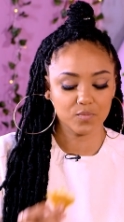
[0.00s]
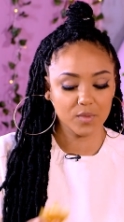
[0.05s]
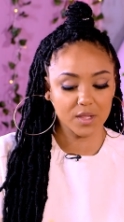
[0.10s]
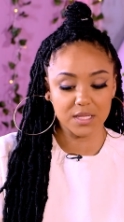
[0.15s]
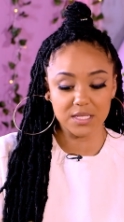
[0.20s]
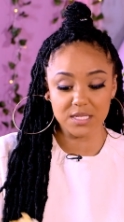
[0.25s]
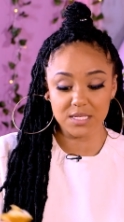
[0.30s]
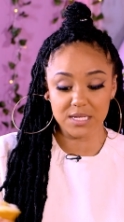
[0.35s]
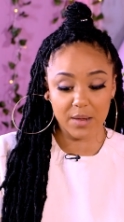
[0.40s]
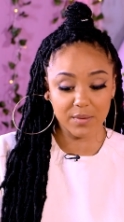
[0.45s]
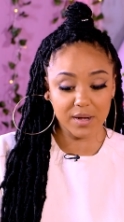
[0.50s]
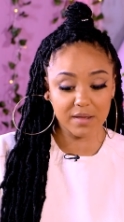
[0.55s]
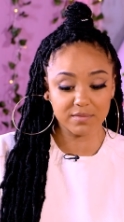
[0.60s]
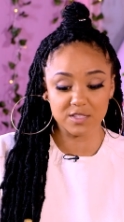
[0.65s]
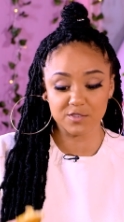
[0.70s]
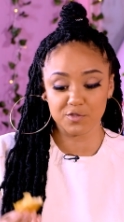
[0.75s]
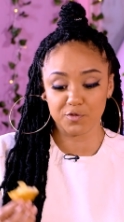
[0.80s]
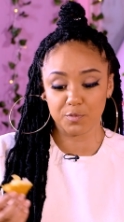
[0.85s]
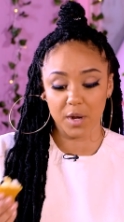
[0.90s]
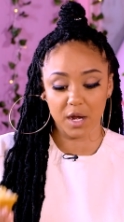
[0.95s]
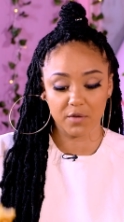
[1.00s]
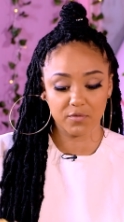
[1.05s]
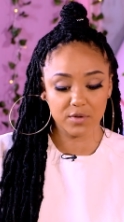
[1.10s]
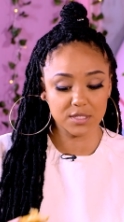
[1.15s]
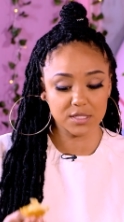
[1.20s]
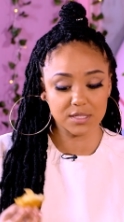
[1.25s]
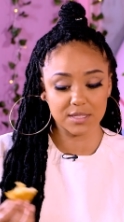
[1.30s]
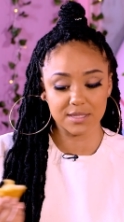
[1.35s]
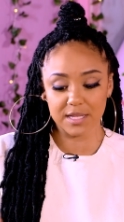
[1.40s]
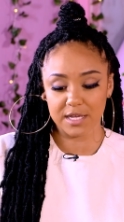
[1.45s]
Listen, I would have these for
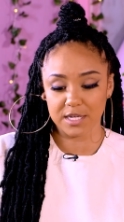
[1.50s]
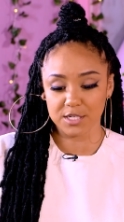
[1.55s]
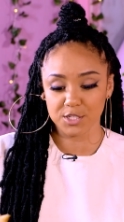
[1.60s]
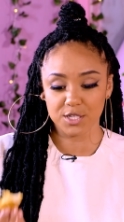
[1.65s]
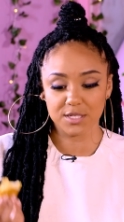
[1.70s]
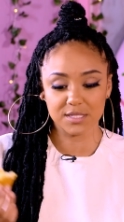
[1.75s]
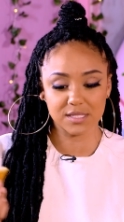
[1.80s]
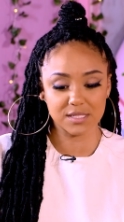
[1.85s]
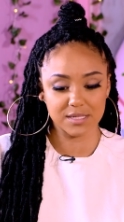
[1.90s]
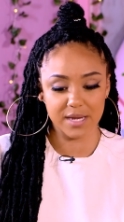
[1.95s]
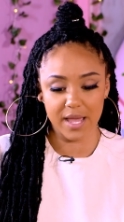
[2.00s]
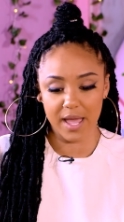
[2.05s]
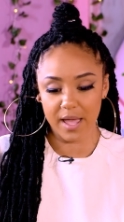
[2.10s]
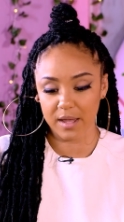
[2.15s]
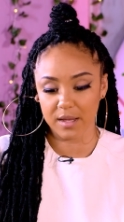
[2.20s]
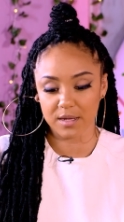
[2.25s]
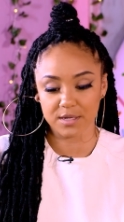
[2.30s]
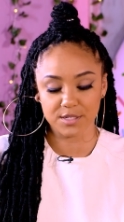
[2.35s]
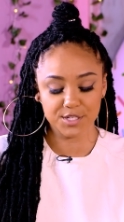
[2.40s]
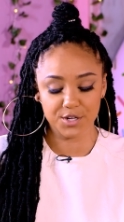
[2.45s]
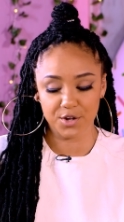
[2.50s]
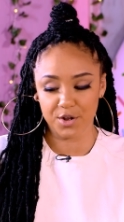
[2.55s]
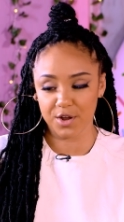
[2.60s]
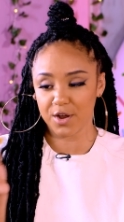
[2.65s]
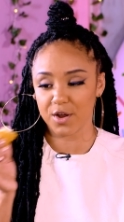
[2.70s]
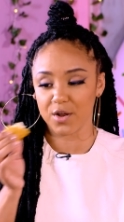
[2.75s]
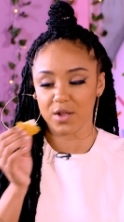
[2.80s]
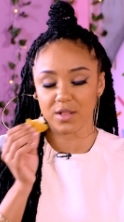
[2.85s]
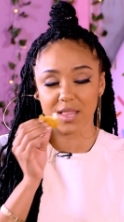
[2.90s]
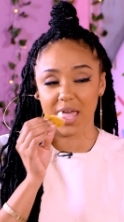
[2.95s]
breakfast, lunch, snack, dinner.
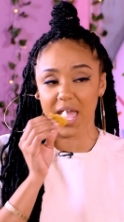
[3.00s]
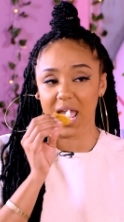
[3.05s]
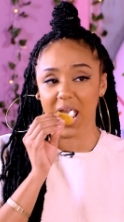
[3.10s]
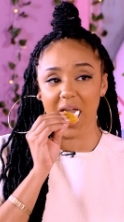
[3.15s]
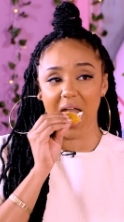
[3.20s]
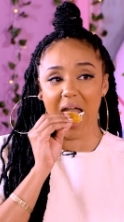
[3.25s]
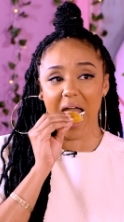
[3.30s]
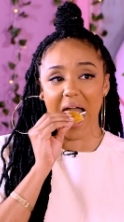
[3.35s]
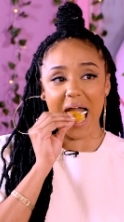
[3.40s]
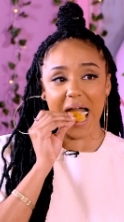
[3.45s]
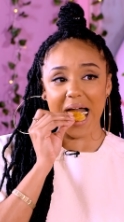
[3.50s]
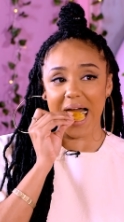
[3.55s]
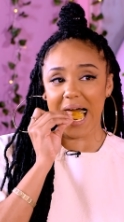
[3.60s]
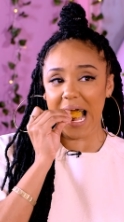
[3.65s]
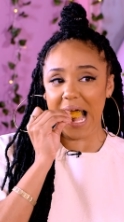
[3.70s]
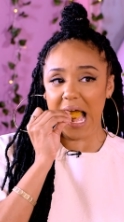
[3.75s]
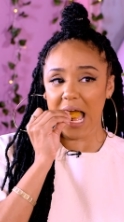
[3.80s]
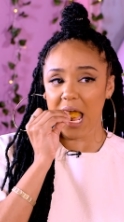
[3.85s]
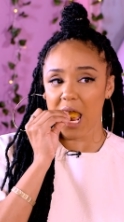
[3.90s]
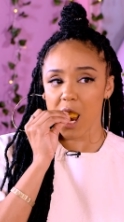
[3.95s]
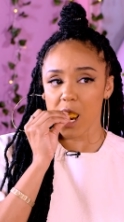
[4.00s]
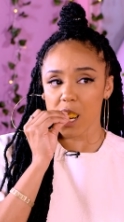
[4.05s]
Yeah. Like people usually like are